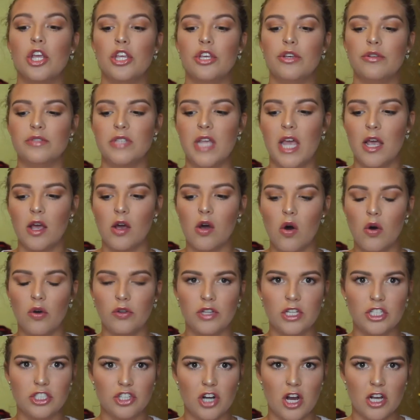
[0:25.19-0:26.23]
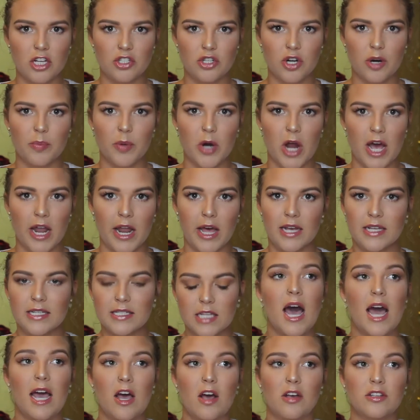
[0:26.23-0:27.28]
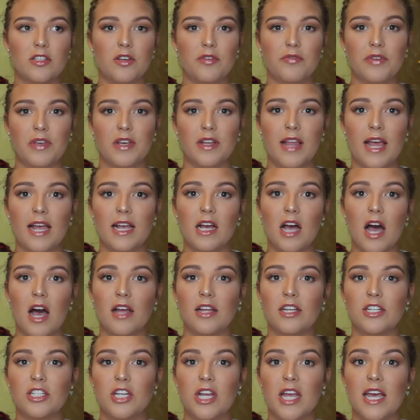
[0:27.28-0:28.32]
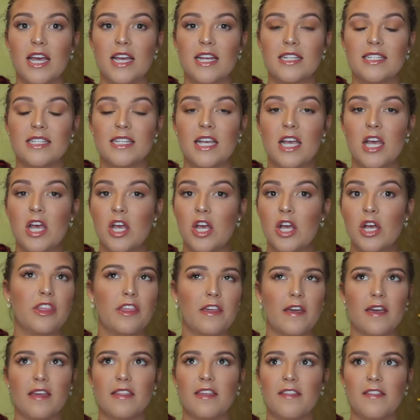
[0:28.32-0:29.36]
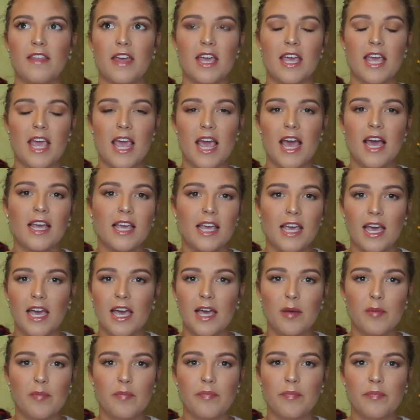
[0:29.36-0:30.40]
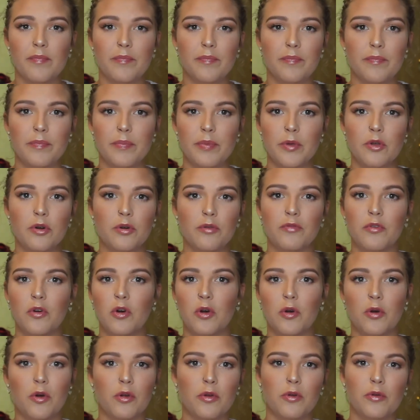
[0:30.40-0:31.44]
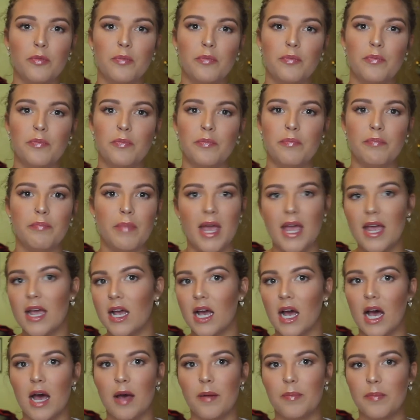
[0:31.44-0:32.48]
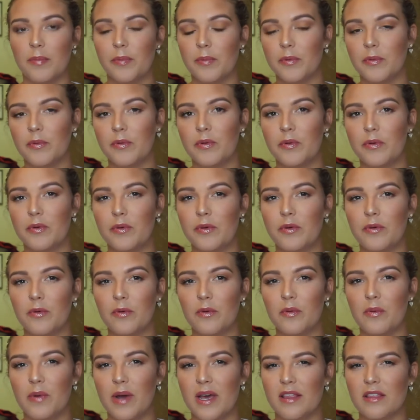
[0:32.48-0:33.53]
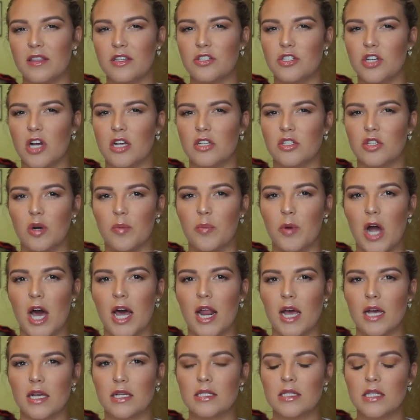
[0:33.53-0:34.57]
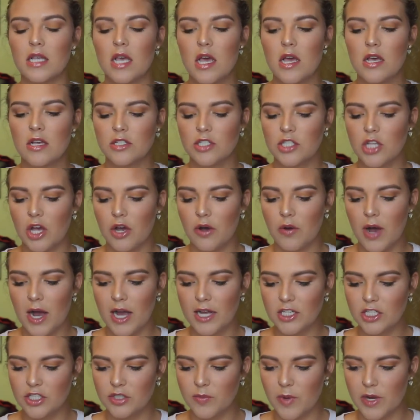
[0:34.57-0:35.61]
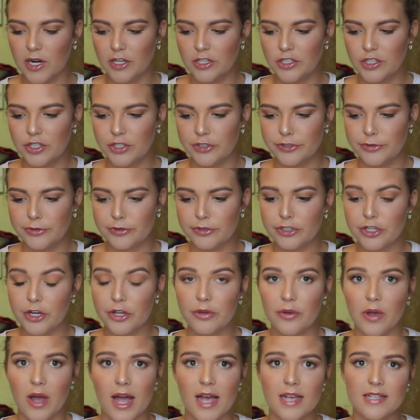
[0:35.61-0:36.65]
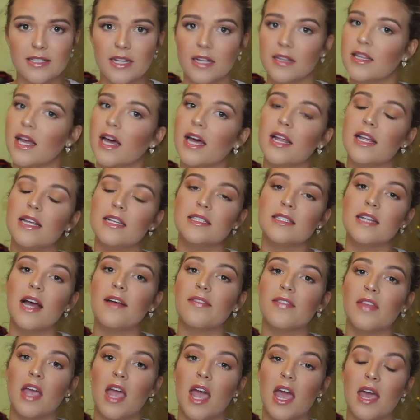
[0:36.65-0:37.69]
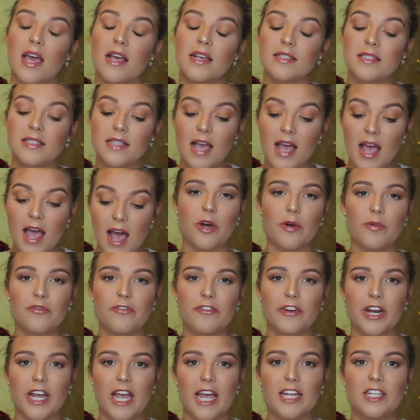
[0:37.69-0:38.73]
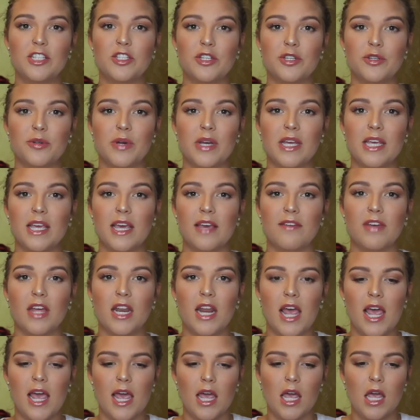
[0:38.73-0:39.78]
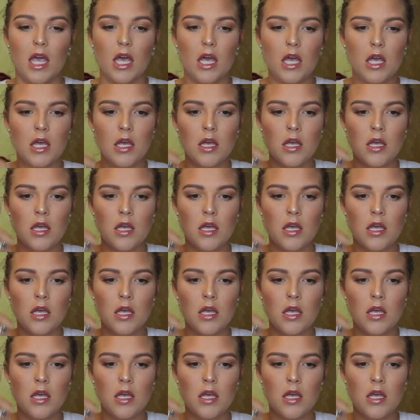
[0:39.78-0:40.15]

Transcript: using only drugstore products. I also feel like college kids think that they can't get beautiful makeup with drugstore products. So I just wanted to show you guys that that is not the case. Don't forget to give it a